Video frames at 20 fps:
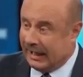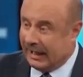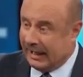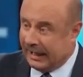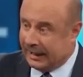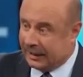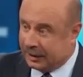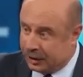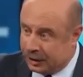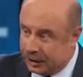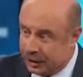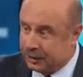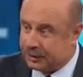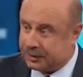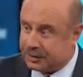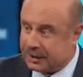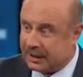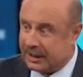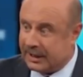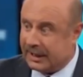And you
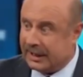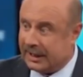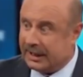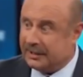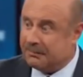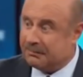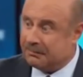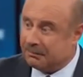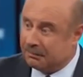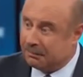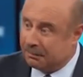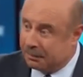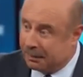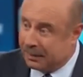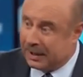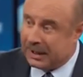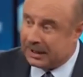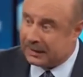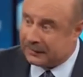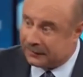say,
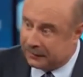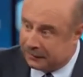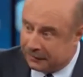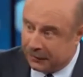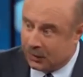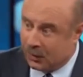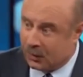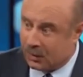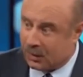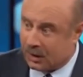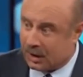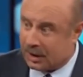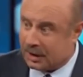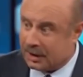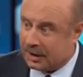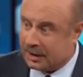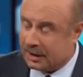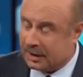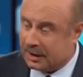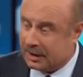but
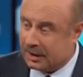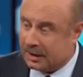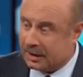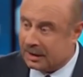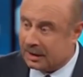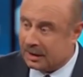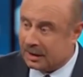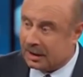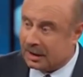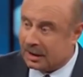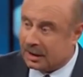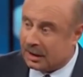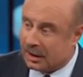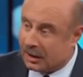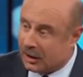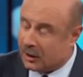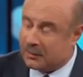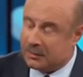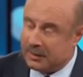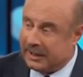for
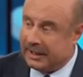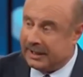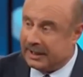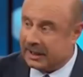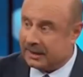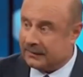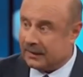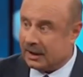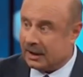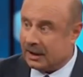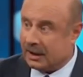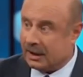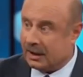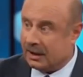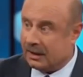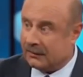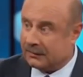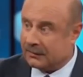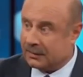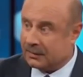her being
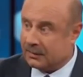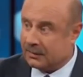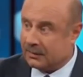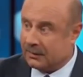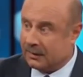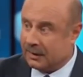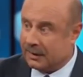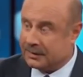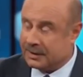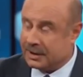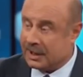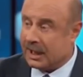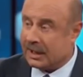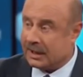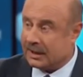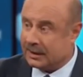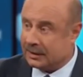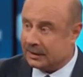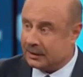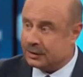involved with
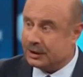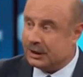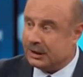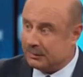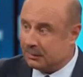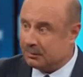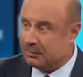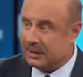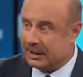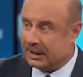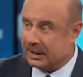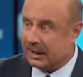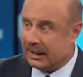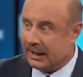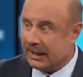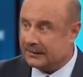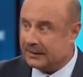Jonathan, she would be alive